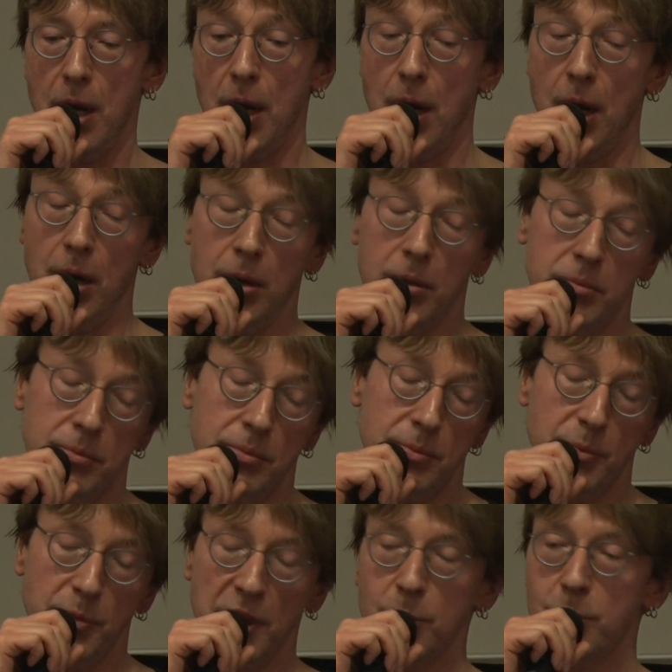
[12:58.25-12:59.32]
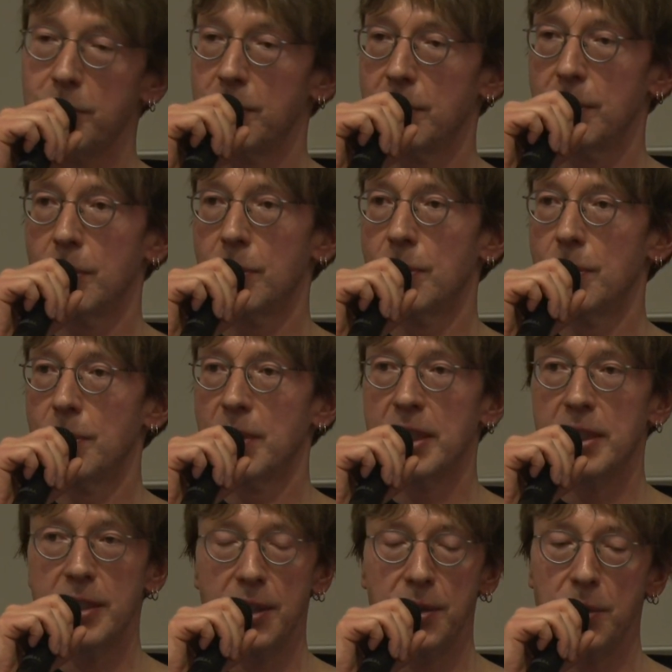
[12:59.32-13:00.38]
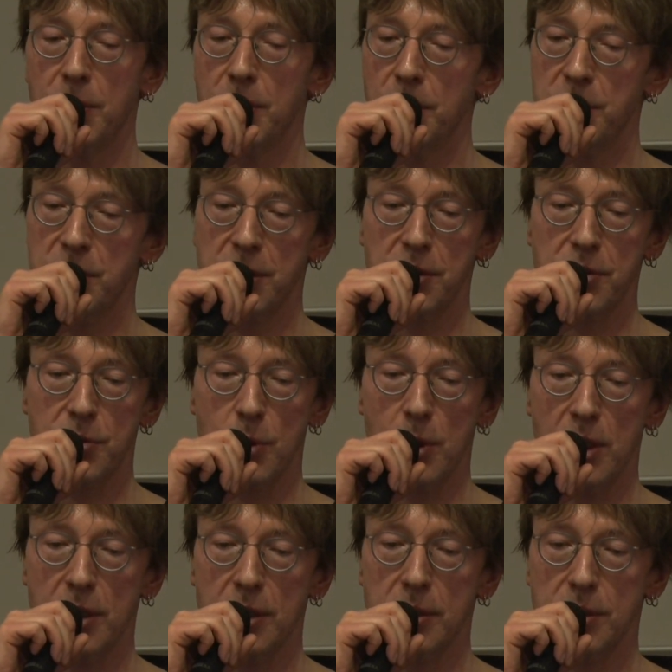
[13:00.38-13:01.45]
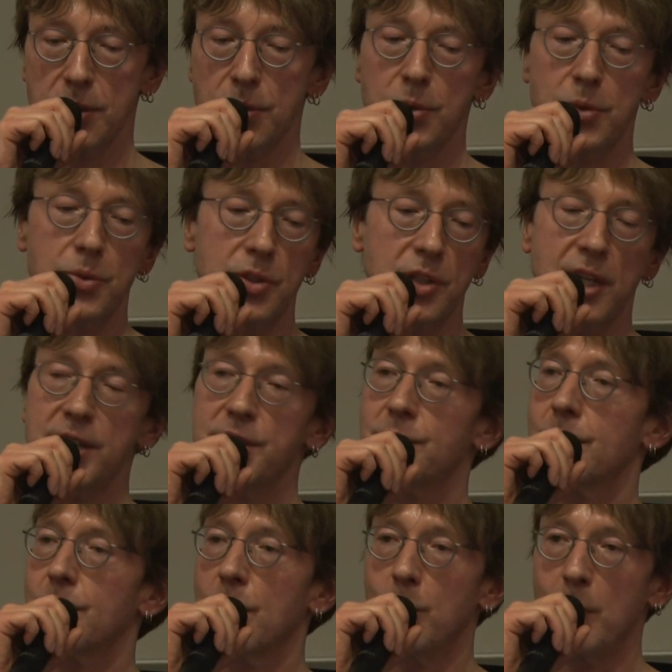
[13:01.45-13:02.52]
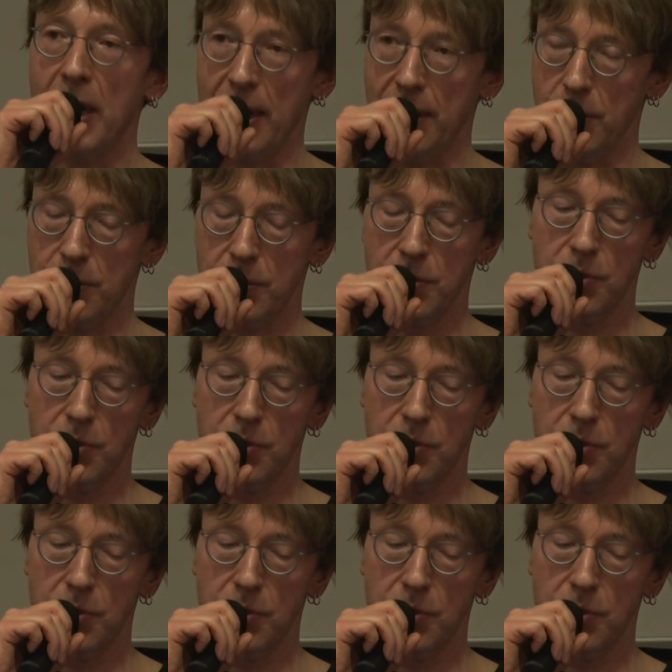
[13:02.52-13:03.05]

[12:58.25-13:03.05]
People who continued using drugs used lesser amounts.